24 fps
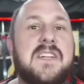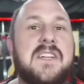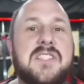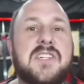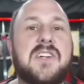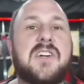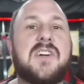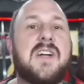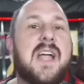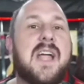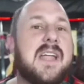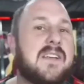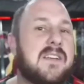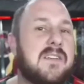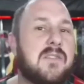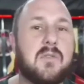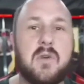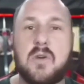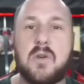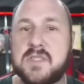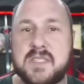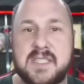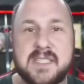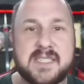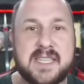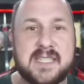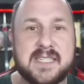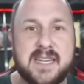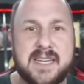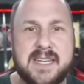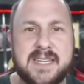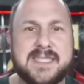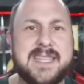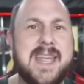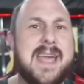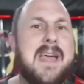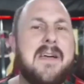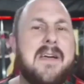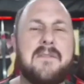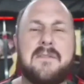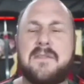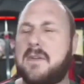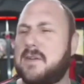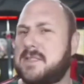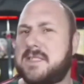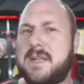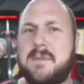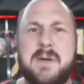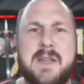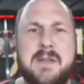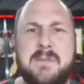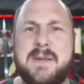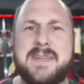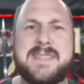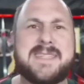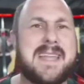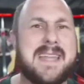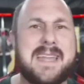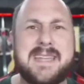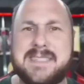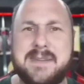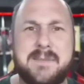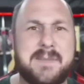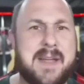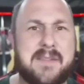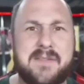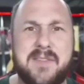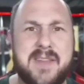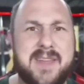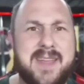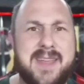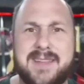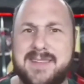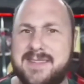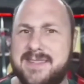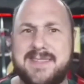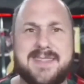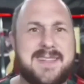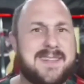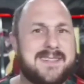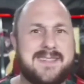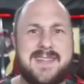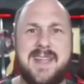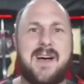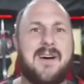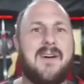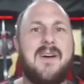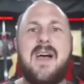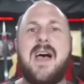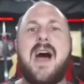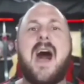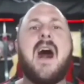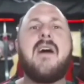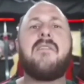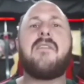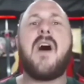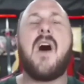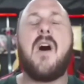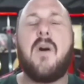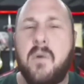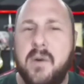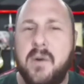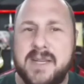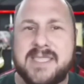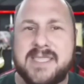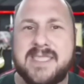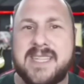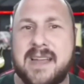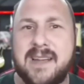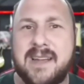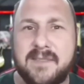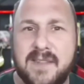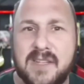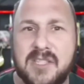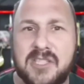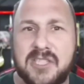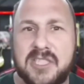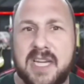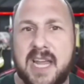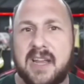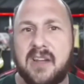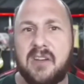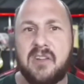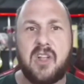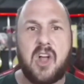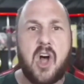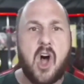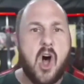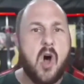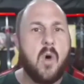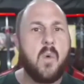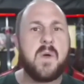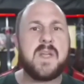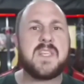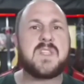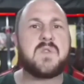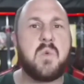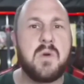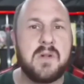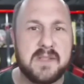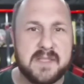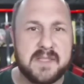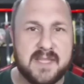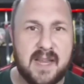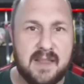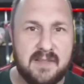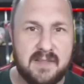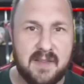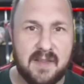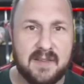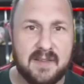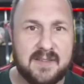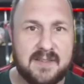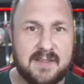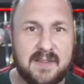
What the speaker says: And grossness as it is for somebody to be sending someone after kids. No, I've always said on this channel, always will say this.